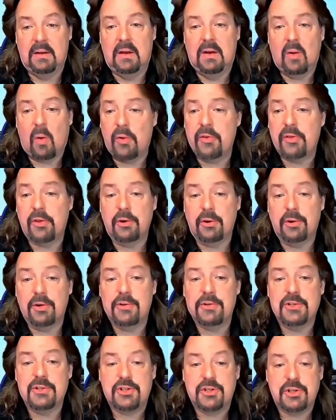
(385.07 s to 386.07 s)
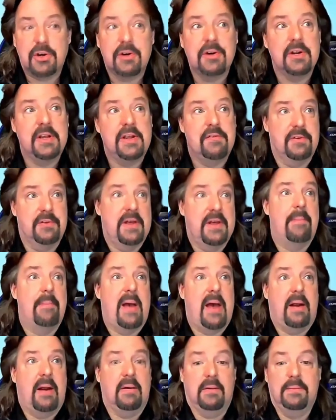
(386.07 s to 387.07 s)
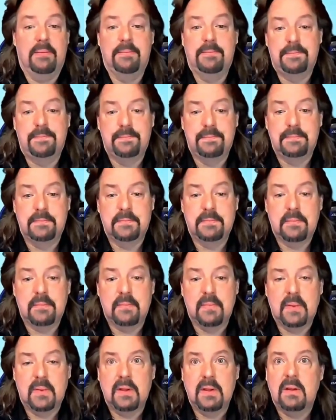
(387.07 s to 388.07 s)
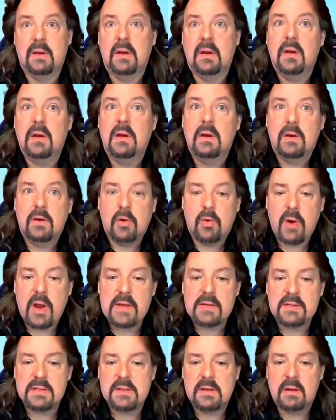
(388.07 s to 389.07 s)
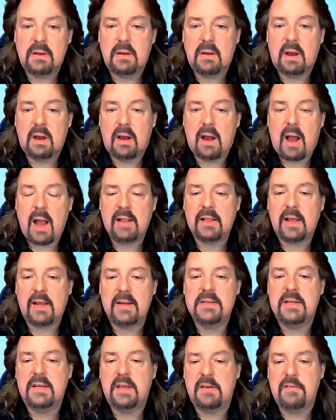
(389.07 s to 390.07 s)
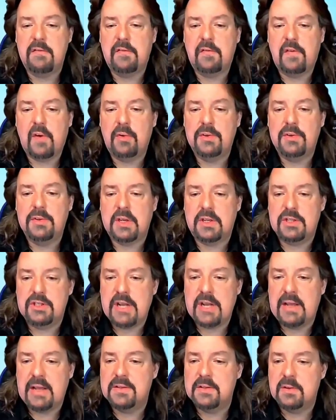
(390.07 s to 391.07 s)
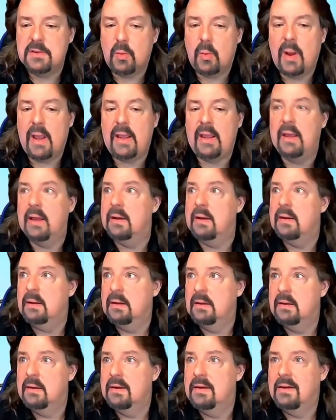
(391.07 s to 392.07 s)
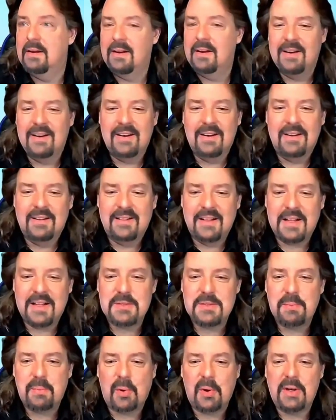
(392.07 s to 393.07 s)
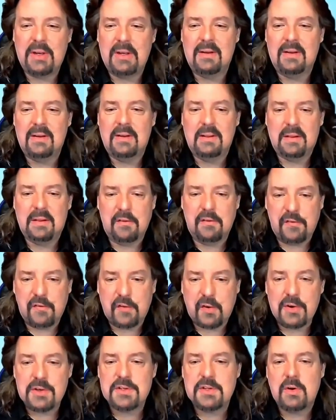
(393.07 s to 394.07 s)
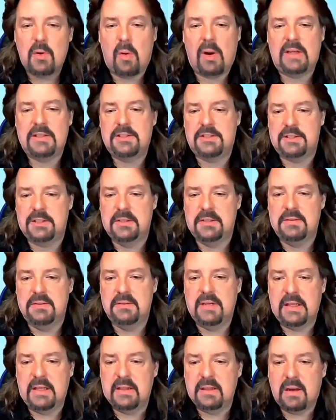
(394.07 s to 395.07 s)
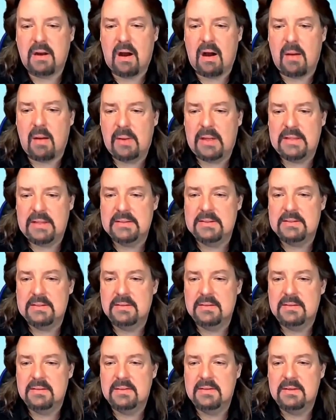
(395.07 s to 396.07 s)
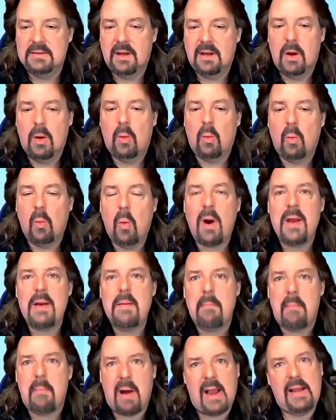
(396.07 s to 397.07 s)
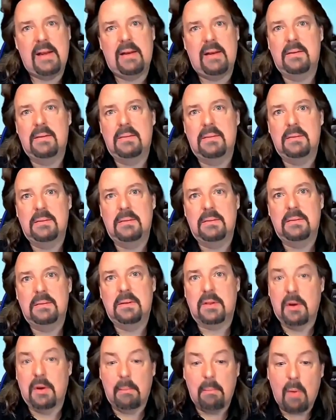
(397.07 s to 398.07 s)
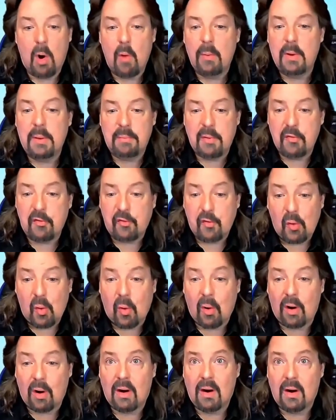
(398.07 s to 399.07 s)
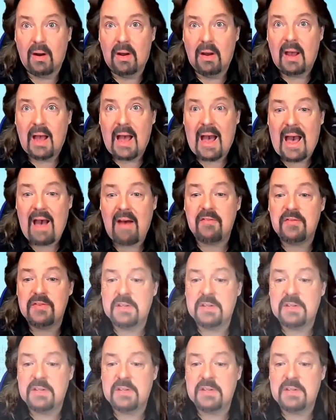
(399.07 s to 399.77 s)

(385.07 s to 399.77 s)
or the learner's journey for that matter. Chris, I'd like to give folks a chance to weigh in. Let's put the first question in the comments. What might the moment before have to